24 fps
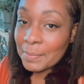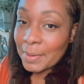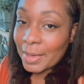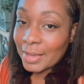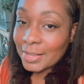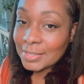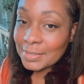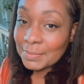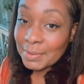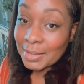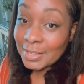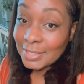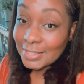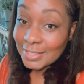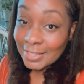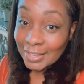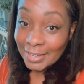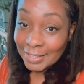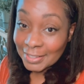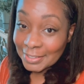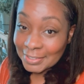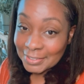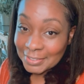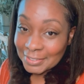back to my
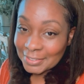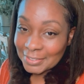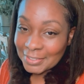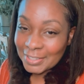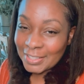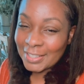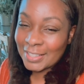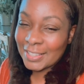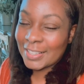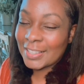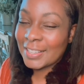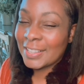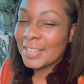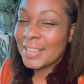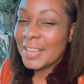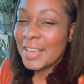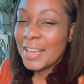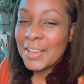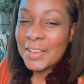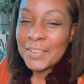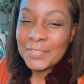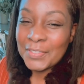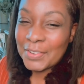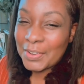channel.
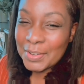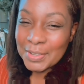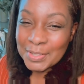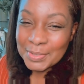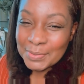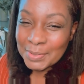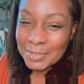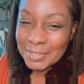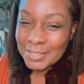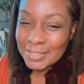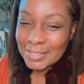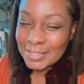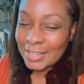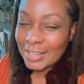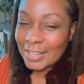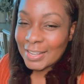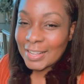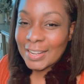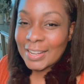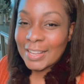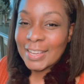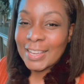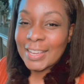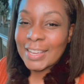I've always wanted to say
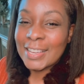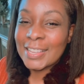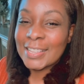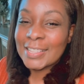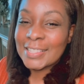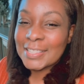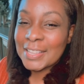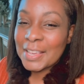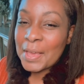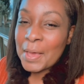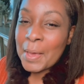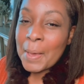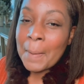that, I guess.